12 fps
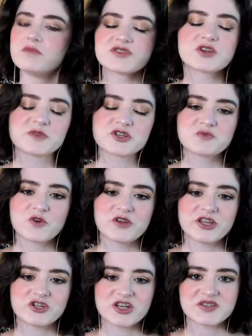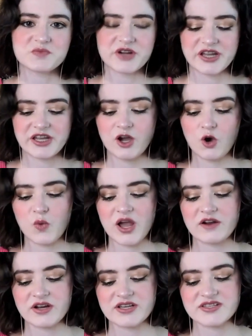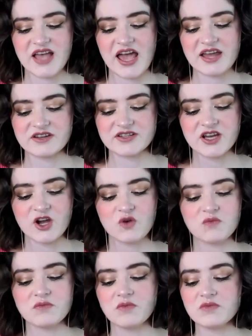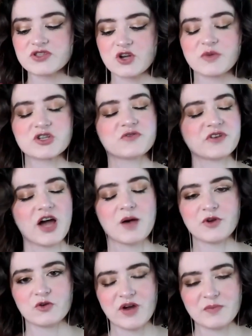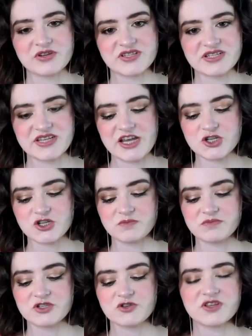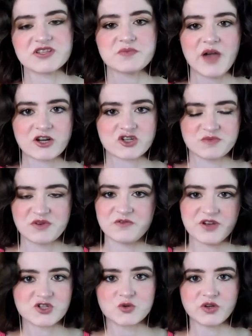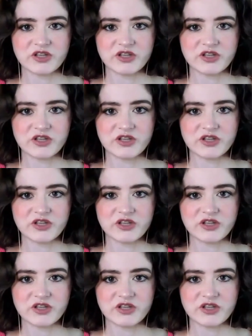much more than just bringing awareness and so much phenomenal representation to the spectrum of visual